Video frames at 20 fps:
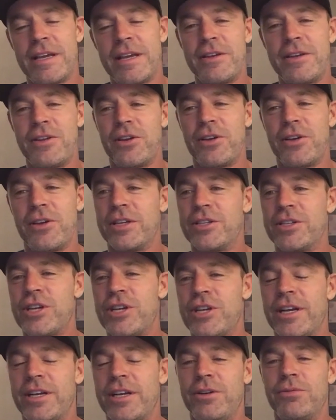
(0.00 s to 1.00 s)
and you can
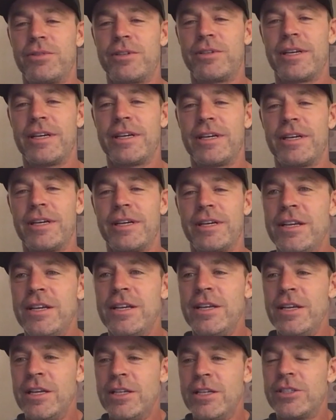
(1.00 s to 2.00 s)
check out
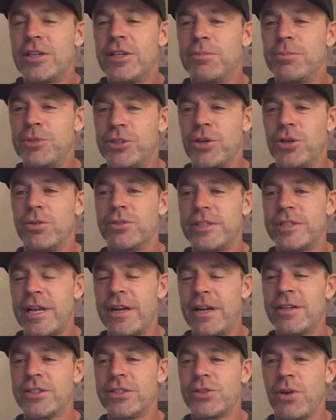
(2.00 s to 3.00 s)
some shows
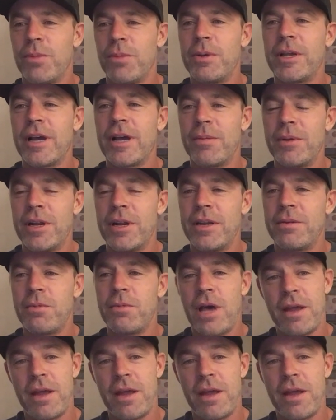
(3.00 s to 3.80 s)
there. So I'll be coming in.